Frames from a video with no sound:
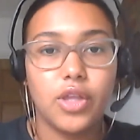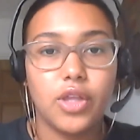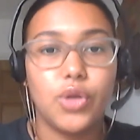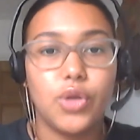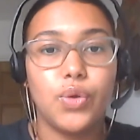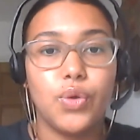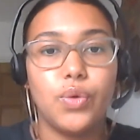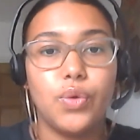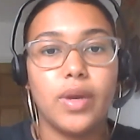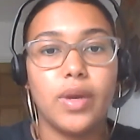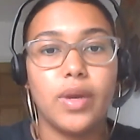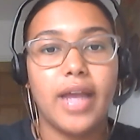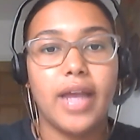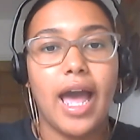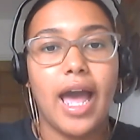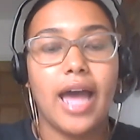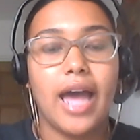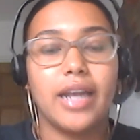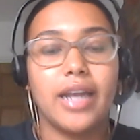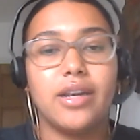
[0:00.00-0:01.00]
you
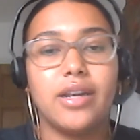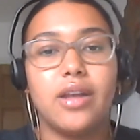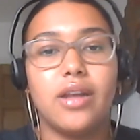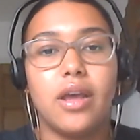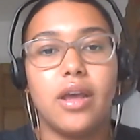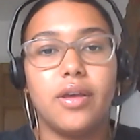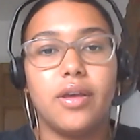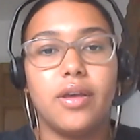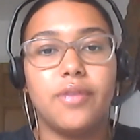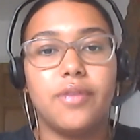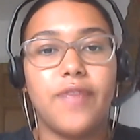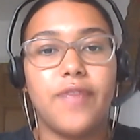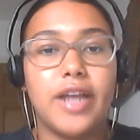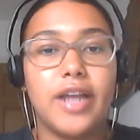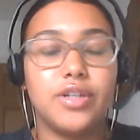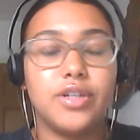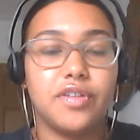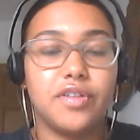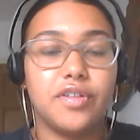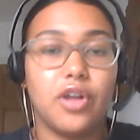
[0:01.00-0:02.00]
can
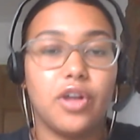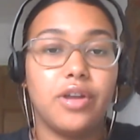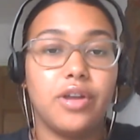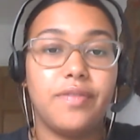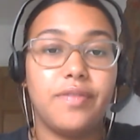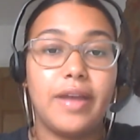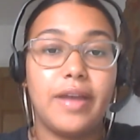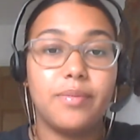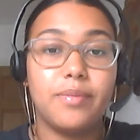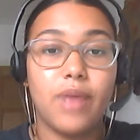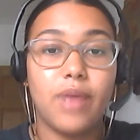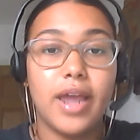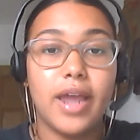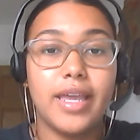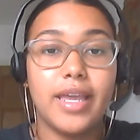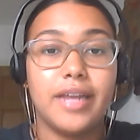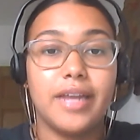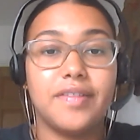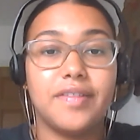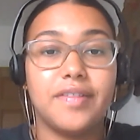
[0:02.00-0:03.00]
find us on
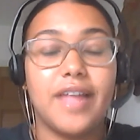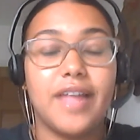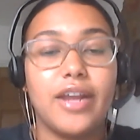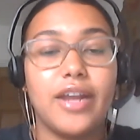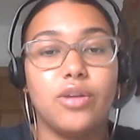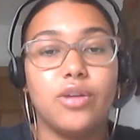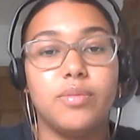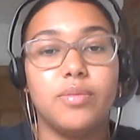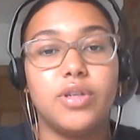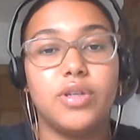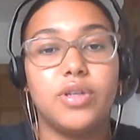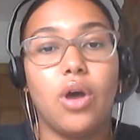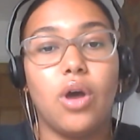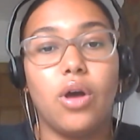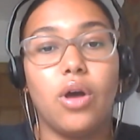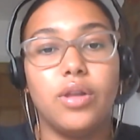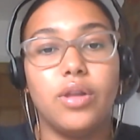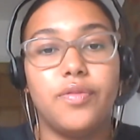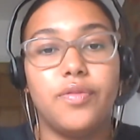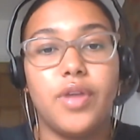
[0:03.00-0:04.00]
Eventbrite and sign up to
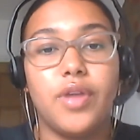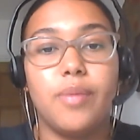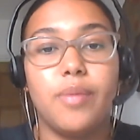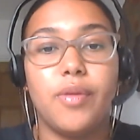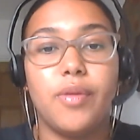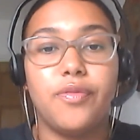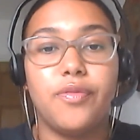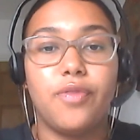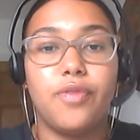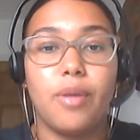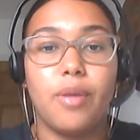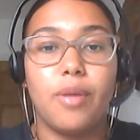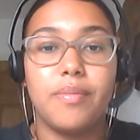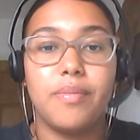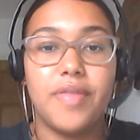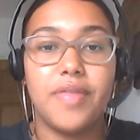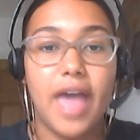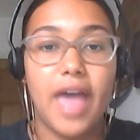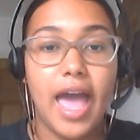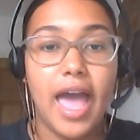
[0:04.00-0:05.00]
all of them
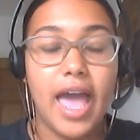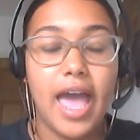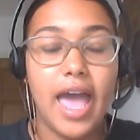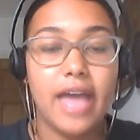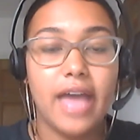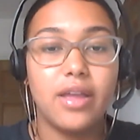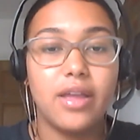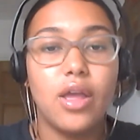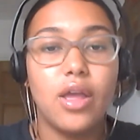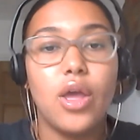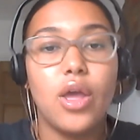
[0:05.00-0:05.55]
from there.